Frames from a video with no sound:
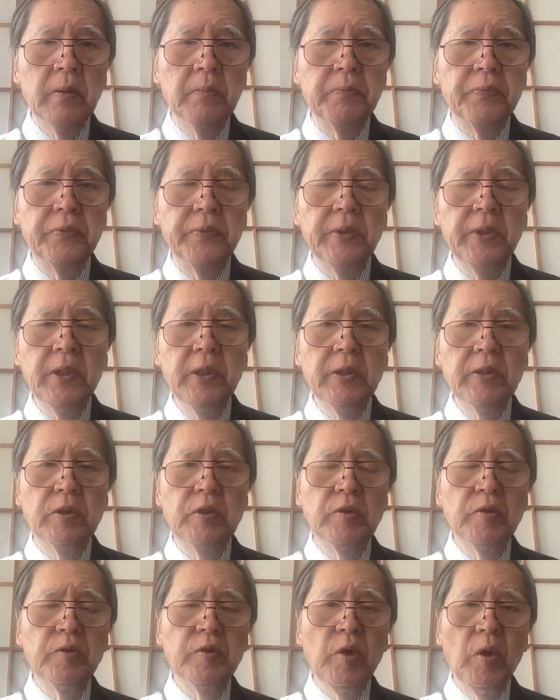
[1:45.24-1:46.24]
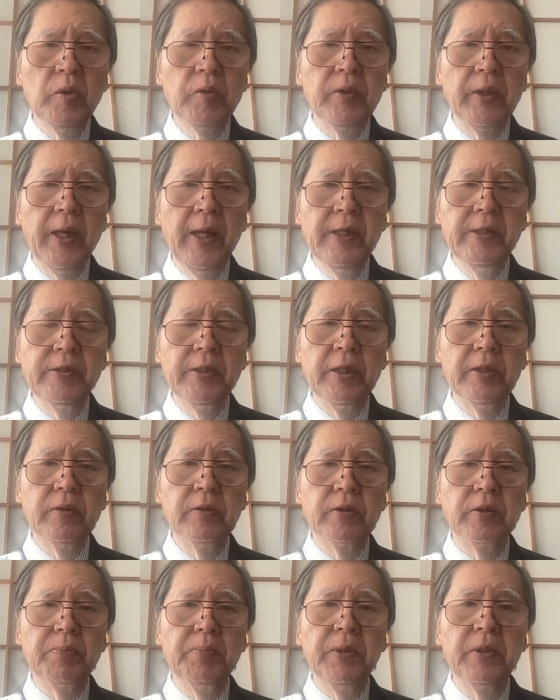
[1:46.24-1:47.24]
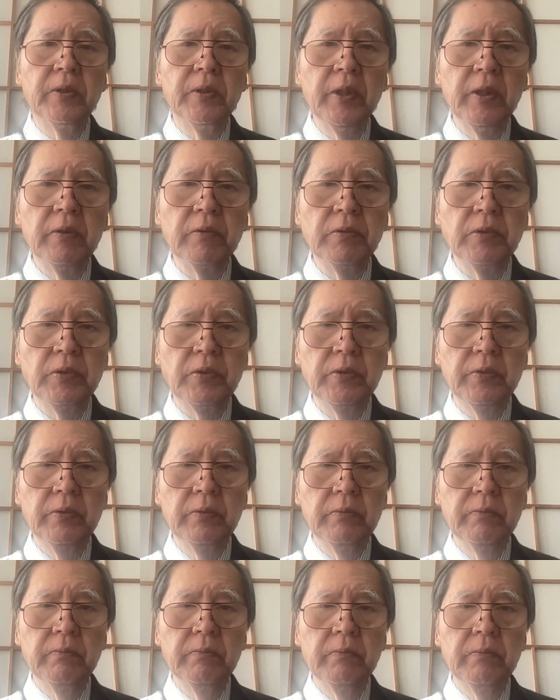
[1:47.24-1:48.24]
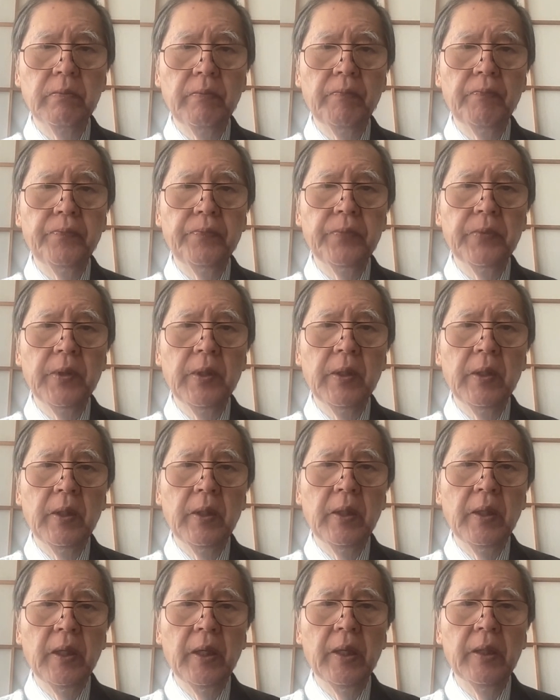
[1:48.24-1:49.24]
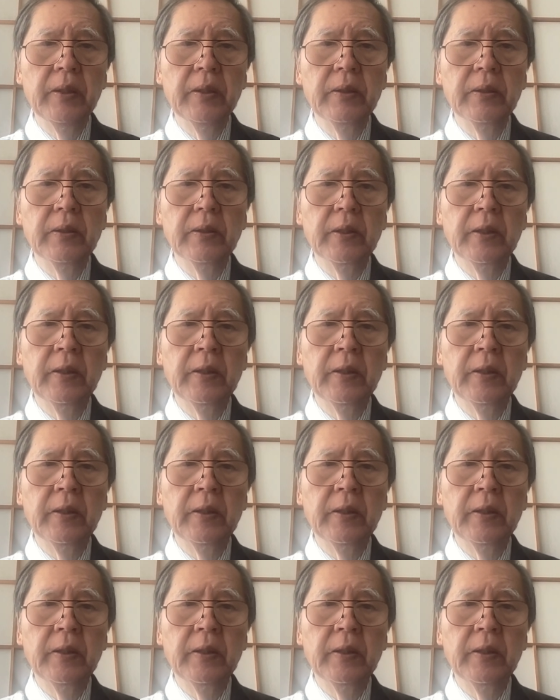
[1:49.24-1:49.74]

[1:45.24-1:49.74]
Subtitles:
please do not hesitate to speak English. And